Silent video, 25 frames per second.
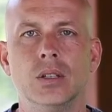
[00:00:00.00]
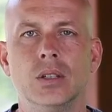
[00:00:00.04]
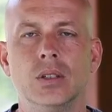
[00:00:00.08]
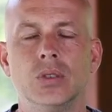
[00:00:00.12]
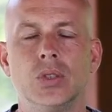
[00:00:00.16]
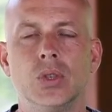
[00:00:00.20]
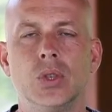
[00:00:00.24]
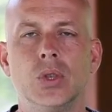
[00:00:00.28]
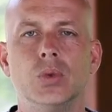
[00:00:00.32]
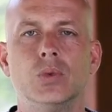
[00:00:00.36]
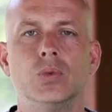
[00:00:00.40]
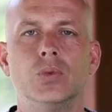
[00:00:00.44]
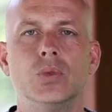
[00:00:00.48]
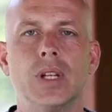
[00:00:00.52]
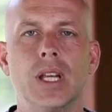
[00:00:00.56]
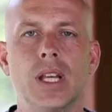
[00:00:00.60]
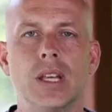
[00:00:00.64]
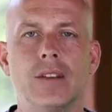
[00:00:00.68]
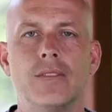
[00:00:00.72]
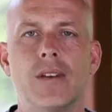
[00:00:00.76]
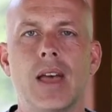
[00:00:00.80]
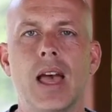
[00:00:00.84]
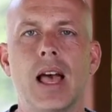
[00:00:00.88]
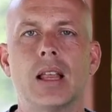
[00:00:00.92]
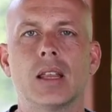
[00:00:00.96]
you
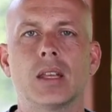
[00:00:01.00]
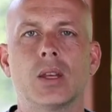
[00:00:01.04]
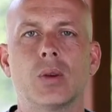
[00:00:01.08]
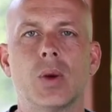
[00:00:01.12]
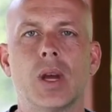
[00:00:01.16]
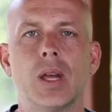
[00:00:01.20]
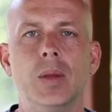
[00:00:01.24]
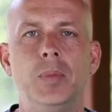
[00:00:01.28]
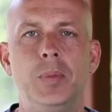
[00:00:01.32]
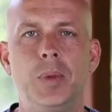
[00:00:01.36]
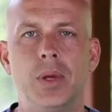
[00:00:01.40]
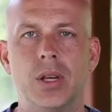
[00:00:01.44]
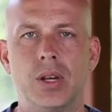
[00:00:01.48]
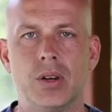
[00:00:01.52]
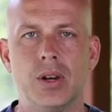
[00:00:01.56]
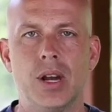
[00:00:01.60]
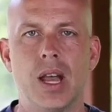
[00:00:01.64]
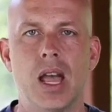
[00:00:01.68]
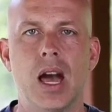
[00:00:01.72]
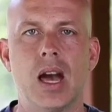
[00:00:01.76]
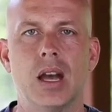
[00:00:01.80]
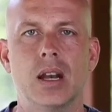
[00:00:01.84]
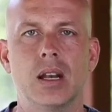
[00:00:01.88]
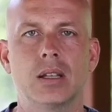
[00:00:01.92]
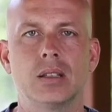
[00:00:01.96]
reevaluate
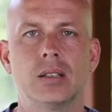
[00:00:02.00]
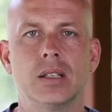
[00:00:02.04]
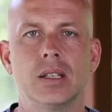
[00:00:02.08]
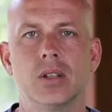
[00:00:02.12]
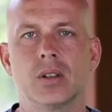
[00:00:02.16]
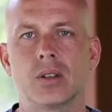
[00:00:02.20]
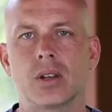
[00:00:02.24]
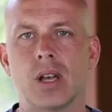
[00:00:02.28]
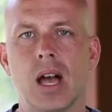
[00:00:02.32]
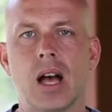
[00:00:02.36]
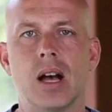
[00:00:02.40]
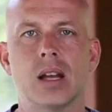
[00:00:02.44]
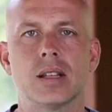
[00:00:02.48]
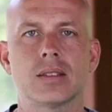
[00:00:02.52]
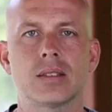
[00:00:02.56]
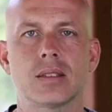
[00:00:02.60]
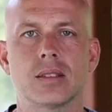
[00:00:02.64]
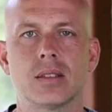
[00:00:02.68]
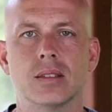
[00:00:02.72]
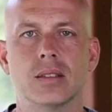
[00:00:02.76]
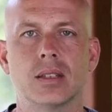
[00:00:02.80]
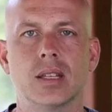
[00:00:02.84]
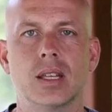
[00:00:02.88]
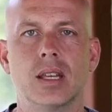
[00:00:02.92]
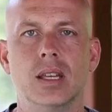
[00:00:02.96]
periodically or
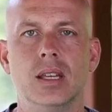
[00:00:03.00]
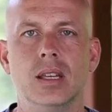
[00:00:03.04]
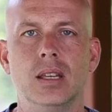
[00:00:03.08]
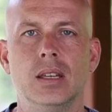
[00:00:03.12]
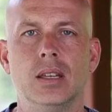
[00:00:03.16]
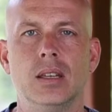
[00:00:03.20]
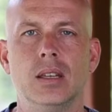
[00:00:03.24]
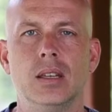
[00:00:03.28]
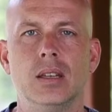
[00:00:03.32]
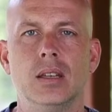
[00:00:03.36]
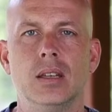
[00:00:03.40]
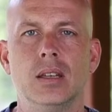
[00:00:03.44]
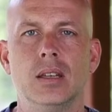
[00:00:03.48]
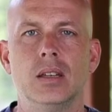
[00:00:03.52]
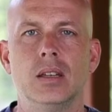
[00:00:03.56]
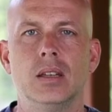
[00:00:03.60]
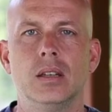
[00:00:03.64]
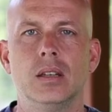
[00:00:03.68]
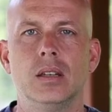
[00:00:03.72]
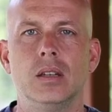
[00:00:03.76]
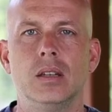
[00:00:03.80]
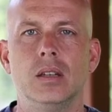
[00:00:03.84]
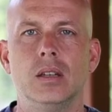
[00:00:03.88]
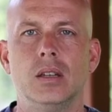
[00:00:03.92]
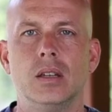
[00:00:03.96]
constantly.
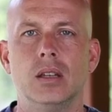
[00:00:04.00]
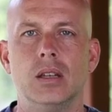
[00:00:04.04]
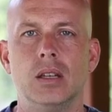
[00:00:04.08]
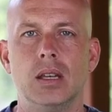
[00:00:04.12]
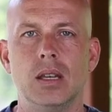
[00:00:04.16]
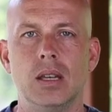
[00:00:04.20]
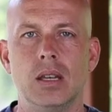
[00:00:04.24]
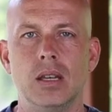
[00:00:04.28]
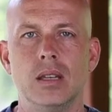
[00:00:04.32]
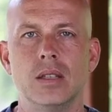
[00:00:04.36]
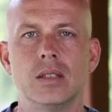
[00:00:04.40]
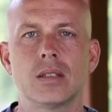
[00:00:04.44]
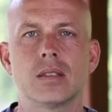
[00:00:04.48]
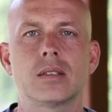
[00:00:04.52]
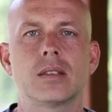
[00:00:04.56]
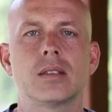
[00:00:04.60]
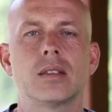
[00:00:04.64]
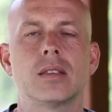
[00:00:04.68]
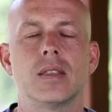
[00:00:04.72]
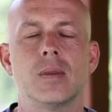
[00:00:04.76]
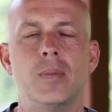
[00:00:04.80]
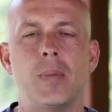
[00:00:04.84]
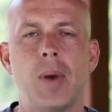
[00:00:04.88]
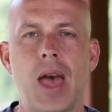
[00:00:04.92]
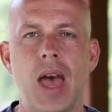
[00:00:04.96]
Is
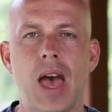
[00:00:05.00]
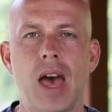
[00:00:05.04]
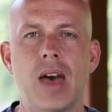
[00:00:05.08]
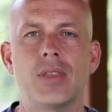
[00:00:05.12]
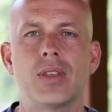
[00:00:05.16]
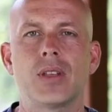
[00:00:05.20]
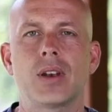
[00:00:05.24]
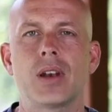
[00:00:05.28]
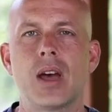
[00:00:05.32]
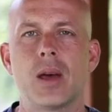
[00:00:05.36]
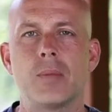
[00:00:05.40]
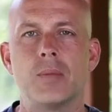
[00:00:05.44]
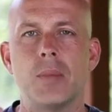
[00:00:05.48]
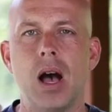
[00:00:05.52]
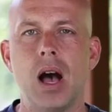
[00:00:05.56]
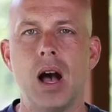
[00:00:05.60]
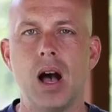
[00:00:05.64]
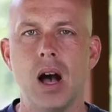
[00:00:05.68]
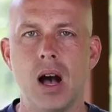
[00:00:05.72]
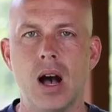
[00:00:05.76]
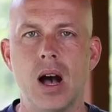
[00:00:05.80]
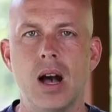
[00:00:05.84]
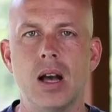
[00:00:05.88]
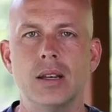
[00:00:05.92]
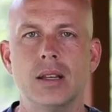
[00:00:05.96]
the path that I'm
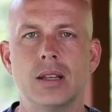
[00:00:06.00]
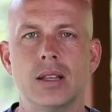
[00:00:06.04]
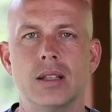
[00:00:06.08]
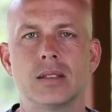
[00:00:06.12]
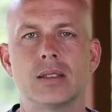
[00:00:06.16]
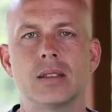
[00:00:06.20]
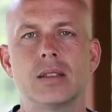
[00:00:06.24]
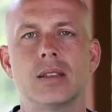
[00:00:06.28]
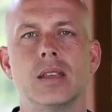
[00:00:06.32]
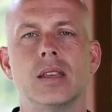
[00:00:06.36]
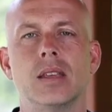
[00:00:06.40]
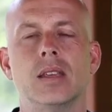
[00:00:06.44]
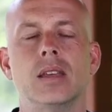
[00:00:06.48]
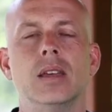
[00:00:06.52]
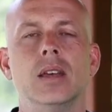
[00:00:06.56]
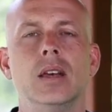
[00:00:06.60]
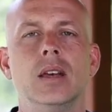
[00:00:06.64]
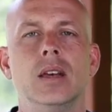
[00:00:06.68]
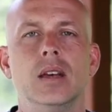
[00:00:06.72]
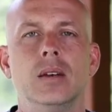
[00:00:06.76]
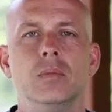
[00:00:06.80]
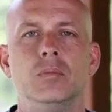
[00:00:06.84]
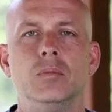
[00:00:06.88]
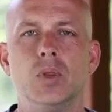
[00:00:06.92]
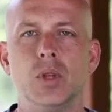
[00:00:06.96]
on, is the
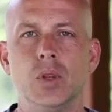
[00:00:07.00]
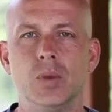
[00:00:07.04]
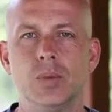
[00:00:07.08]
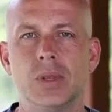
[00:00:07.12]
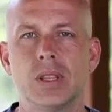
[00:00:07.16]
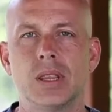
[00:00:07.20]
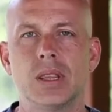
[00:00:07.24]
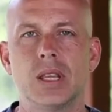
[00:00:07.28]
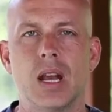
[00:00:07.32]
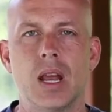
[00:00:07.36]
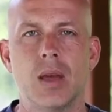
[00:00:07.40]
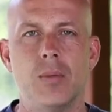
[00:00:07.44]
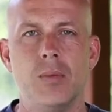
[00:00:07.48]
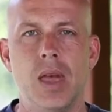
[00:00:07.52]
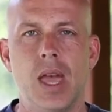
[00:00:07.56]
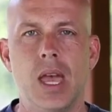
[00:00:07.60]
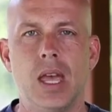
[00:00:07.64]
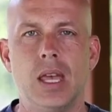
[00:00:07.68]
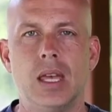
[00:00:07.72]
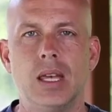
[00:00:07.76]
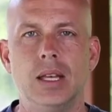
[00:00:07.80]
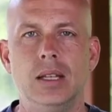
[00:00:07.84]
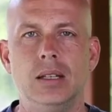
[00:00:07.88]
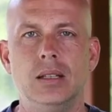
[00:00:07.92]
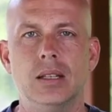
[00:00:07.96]
movement that I'm
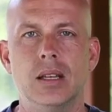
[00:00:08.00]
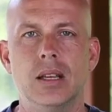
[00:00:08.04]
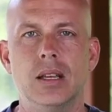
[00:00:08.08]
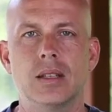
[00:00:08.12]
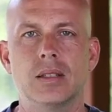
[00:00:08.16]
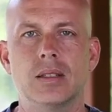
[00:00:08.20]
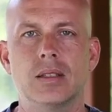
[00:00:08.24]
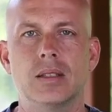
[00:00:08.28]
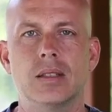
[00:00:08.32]
making, is